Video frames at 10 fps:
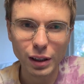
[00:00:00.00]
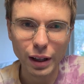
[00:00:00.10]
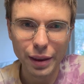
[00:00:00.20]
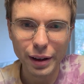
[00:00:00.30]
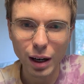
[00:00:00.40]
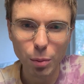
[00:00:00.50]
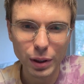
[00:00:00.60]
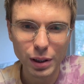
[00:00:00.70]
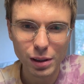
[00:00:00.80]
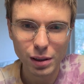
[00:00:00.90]
other
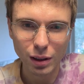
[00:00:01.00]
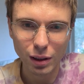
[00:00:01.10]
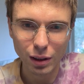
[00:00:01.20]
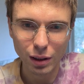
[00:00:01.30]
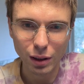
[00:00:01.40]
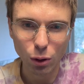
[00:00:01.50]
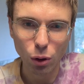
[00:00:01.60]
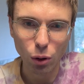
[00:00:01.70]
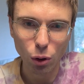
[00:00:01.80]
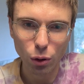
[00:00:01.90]
companies
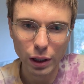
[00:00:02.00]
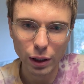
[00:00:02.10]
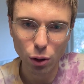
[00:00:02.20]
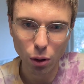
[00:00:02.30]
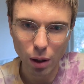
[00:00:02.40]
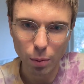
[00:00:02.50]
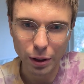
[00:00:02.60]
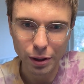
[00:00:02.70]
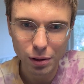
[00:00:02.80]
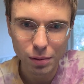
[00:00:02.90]
or only your companies?